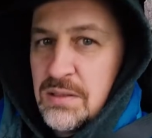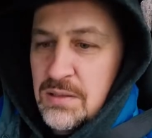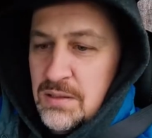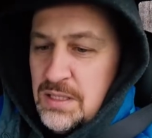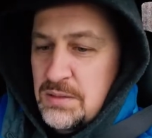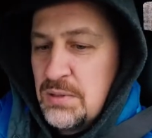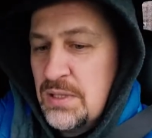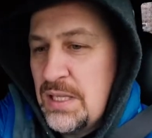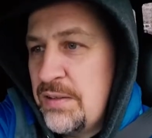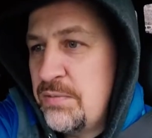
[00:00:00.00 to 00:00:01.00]
and that's
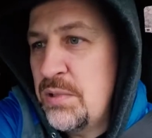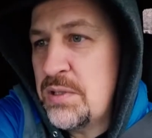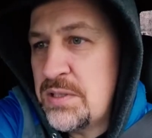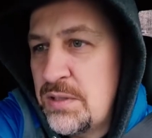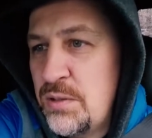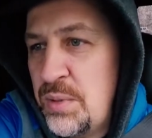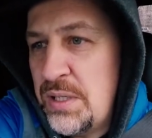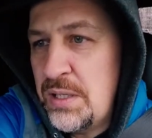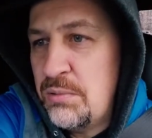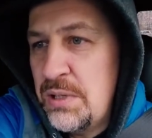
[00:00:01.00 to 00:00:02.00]
what life was, and
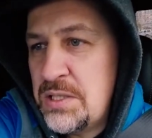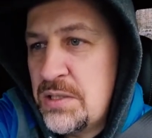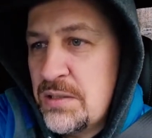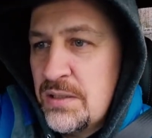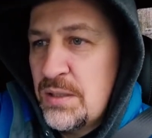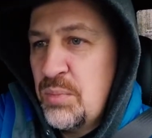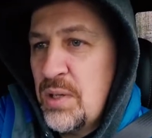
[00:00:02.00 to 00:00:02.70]
nobody questioned it.